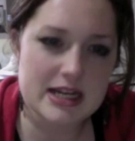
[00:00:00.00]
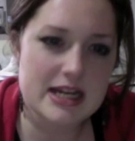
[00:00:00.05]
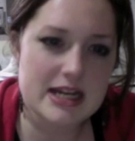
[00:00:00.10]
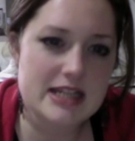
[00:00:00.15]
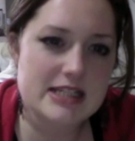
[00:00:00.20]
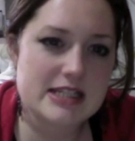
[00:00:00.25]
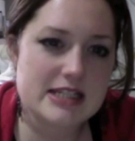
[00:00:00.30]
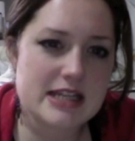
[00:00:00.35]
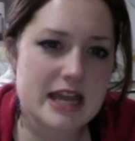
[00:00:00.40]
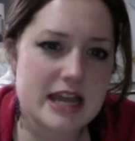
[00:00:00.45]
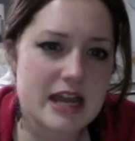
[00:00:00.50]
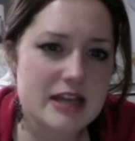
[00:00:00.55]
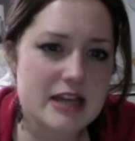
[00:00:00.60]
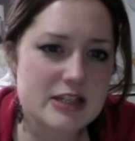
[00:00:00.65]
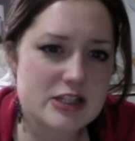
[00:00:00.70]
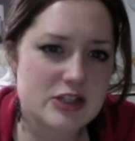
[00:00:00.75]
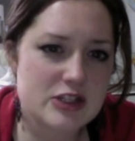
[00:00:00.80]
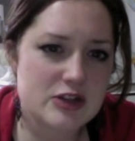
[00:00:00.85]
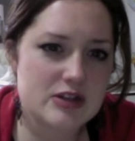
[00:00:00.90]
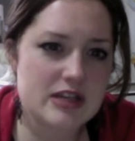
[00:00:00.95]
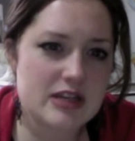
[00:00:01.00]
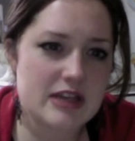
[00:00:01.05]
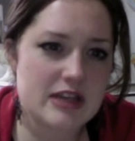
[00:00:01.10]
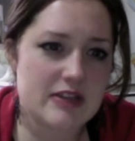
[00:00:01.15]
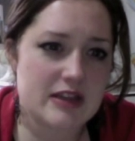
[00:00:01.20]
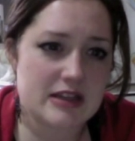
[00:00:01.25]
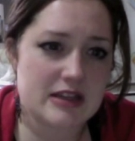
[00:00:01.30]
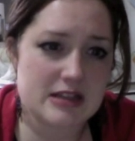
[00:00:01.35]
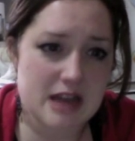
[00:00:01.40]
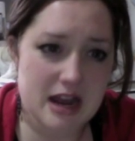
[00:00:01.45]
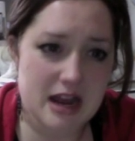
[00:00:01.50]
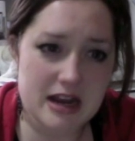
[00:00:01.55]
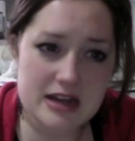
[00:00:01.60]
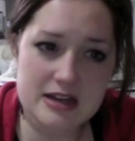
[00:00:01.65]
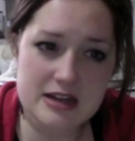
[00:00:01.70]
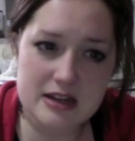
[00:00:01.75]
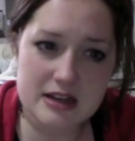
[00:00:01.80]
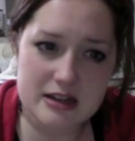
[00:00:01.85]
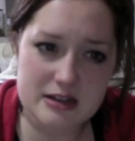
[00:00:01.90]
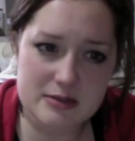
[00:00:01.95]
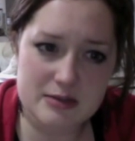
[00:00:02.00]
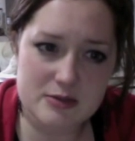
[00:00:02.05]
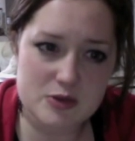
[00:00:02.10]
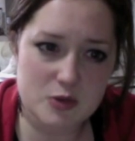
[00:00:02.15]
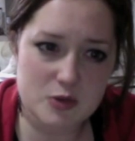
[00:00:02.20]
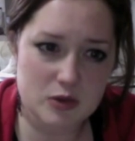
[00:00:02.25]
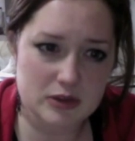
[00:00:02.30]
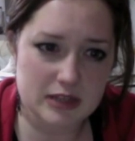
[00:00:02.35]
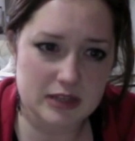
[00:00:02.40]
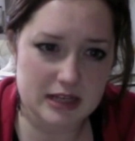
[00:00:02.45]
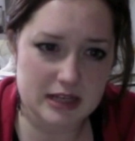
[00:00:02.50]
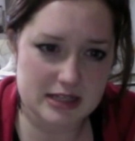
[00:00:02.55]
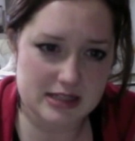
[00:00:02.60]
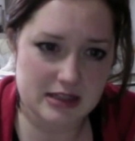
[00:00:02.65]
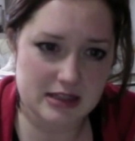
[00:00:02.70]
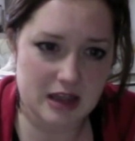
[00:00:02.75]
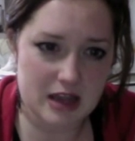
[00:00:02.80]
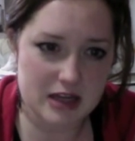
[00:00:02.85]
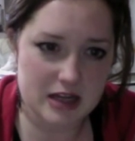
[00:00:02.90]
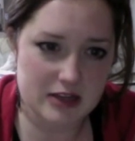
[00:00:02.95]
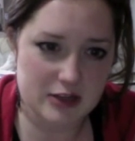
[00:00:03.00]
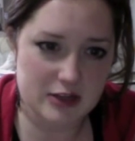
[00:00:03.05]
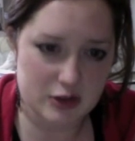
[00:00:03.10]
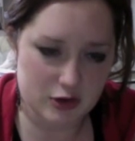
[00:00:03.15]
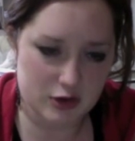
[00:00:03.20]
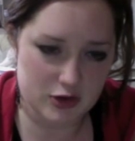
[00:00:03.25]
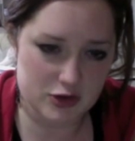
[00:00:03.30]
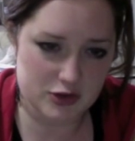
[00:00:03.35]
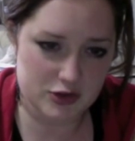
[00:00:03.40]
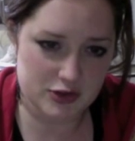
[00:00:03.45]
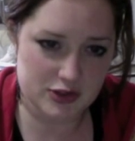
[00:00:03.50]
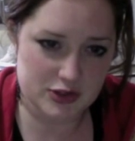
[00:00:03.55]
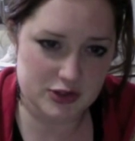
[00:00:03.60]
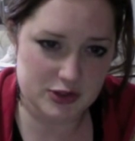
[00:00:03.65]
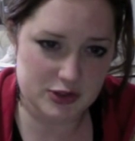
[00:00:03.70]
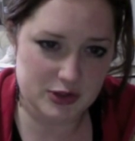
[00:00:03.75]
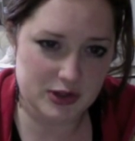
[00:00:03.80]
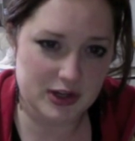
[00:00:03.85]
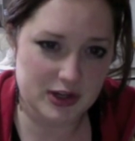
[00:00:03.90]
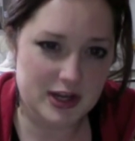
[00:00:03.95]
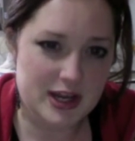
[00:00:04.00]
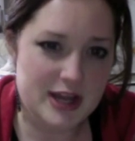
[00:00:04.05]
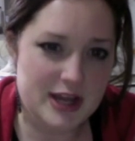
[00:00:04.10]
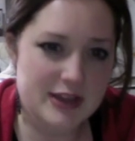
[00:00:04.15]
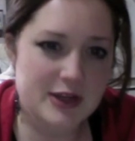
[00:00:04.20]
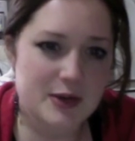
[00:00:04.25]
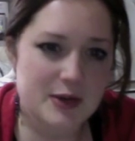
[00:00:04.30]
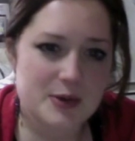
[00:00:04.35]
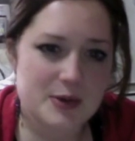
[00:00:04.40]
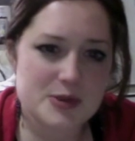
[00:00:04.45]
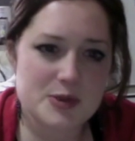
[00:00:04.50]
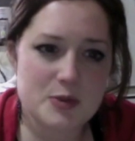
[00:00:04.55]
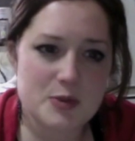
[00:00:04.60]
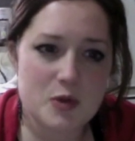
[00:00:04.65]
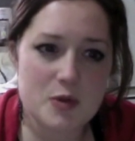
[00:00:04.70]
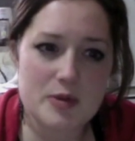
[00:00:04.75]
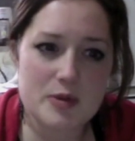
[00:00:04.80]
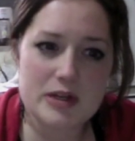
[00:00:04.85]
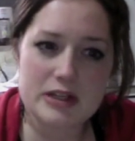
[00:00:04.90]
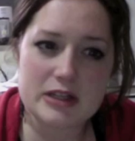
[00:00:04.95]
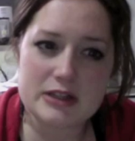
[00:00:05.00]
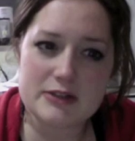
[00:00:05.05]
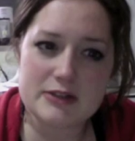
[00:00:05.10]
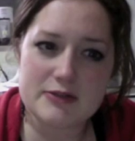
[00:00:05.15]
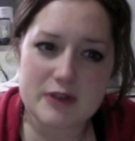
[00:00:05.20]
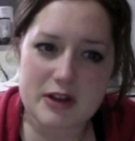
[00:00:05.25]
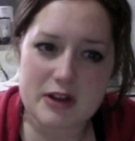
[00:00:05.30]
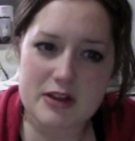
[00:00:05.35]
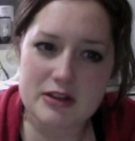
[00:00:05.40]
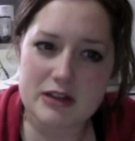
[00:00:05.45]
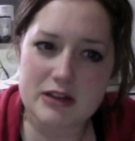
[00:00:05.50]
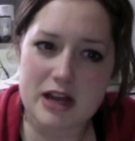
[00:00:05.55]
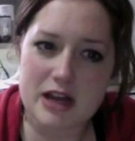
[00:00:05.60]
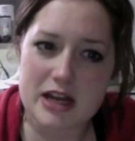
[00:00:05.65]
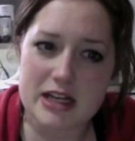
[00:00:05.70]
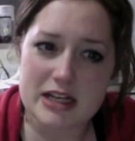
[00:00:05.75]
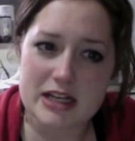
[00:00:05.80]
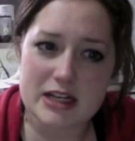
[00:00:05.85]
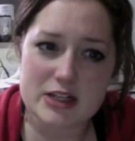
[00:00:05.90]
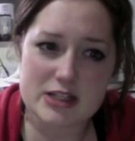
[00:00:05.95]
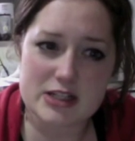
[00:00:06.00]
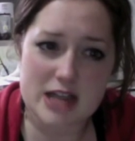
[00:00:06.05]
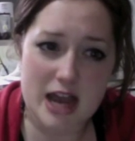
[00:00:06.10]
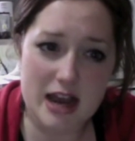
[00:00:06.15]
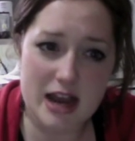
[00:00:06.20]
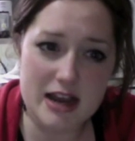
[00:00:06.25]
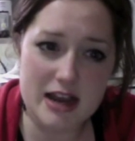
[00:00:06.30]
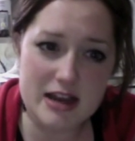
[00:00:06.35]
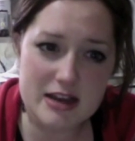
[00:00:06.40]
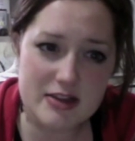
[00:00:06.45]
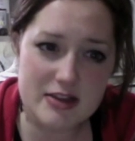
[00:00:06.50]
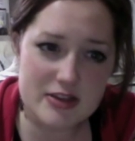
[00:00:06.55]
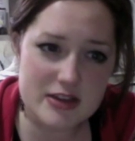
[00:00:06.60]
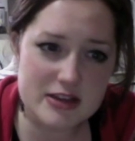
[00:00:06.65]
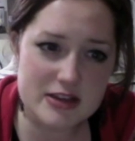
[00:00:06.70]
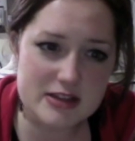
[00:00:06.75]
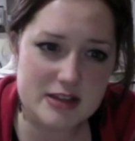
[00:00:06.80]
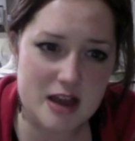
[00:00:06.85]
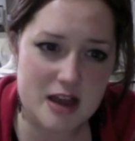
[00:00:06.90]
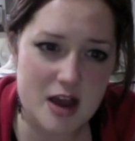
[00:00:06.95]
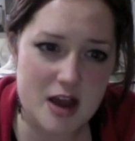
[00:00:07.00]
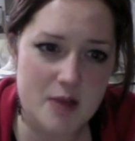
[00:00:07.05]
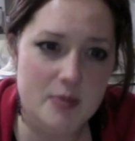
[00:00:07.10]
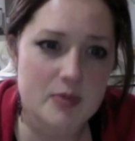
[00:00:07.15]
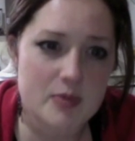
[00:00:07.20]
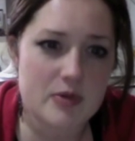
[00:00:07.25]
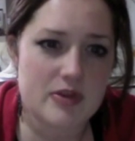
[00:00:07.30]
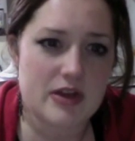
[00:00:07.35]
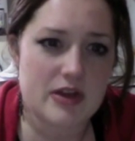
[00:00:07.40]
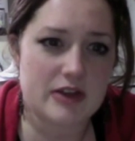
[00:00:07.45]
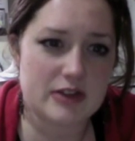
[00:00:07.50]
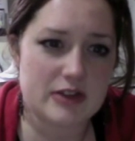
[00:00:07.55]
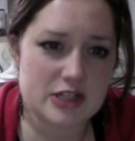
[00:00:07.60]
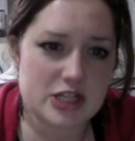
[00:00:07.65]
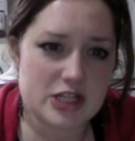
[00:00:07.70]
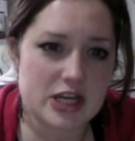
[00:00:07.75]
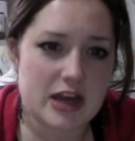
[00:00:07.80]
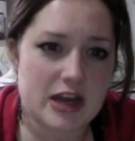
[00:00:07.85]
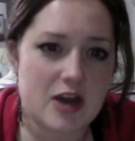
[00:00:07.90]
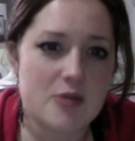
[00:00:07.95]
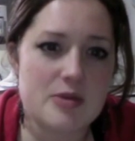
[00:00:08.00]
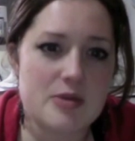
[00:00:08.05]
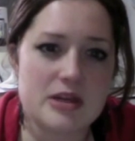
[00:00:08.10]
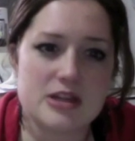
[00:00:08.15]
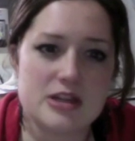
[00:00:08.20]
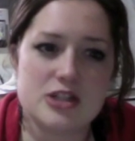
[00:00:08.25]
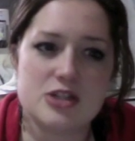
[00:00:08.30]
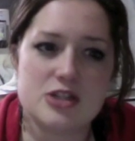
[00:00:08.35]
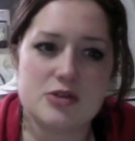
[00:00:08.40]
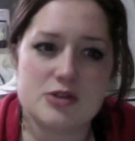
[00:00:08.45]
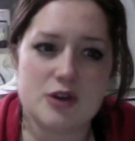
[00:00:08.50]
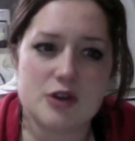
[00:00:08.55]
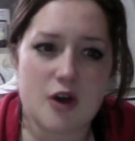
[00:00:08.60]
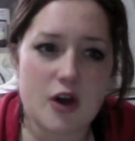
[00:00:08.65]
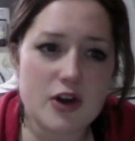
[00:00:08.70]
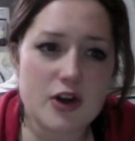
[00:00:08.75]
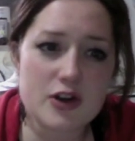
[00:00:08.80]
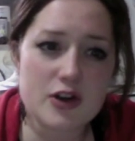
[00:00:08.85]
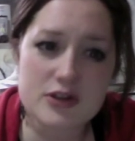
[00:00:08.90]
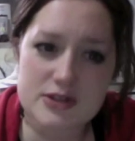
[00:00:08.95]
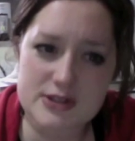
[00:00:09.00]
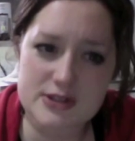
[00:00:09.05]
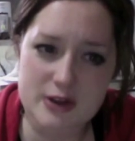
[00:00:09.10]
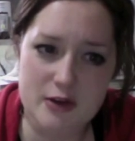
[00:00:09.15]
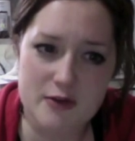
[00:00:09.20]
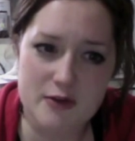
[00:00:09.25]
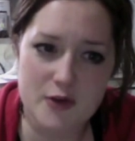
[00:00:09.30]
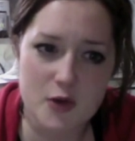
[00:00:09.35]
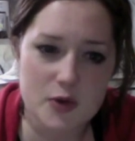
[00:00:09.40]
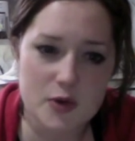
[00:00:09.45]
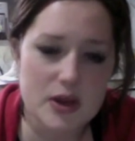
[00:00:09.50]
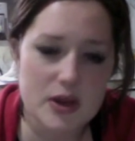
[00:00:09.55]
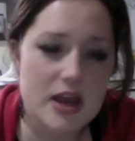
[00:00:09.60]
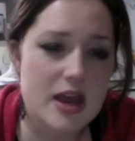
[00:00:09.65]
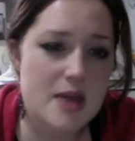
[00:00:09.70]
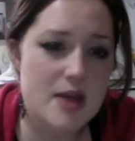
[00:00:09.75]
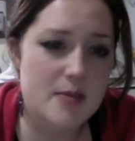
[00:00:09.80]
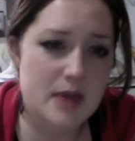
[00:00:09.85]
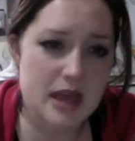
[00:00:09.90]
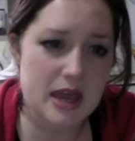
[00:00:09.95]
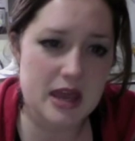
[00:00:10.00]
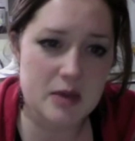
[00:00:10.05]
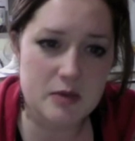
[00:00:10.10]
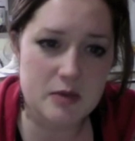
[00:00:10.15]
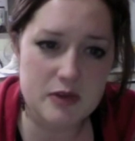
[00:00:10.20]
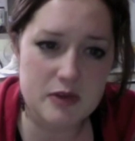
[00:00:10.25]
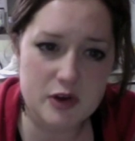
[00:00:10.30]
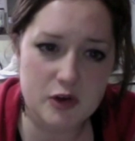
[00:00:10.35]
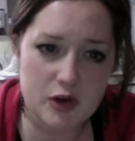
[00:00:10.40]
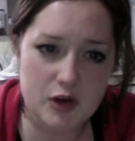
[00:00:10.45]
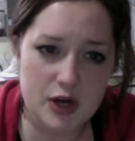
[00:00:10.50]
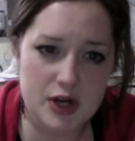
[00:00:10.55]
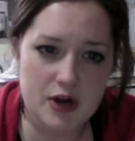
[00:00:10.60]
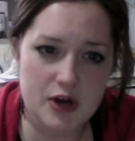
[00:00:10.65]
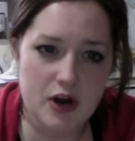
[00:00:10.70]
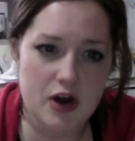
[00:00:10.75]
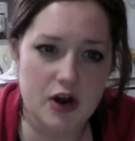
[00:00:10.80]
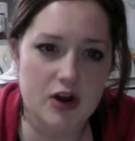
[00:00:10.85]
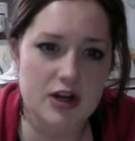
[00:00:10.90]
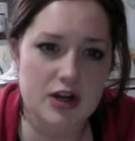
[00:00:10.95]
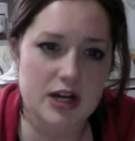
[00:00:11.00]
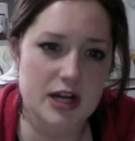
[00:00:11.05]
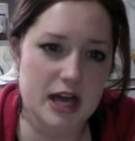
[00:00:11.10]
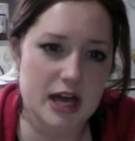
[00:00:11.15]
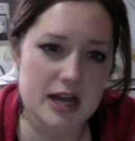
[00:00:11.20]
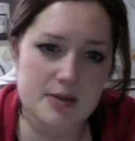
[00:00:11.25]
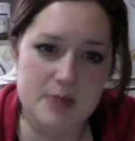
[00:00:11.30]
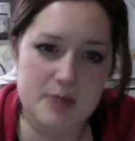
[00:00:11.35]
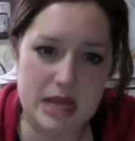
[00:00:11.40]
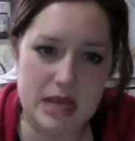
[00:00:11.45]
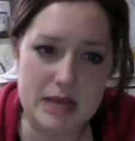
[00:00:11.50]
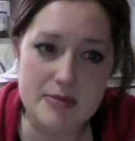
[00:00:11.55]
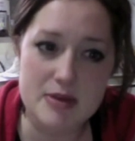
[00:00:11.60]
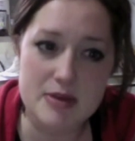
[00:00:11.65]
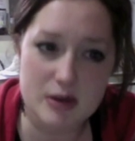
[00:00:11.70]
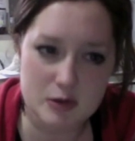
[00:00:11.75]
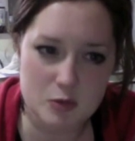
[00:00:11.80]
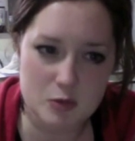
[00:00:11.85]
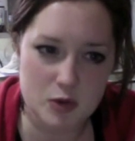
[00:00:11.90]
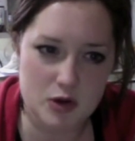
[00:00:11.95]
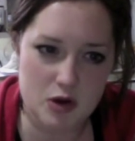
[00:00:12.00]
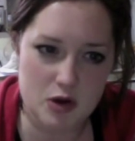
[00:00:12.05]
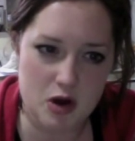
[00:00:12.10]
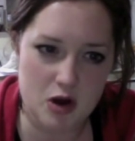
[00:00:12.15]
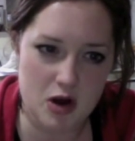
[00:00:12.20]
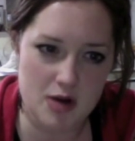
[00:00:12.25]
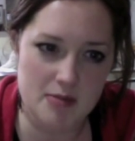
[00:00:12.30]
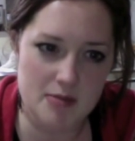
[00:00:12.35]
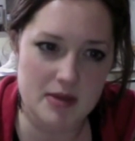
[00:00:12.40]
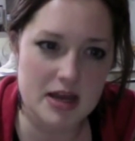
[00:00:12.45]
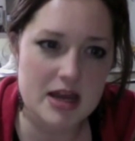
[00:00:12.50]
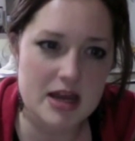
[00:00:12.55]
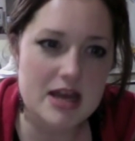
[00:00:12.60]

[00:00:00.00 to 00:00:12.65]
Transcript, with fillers: Today I stood in the nine items or less line at the grocery store. There was a woman at the front of the line tying things up with at the checkout because she was on her cell phone, paying with a credit card, and had a baby on one arm.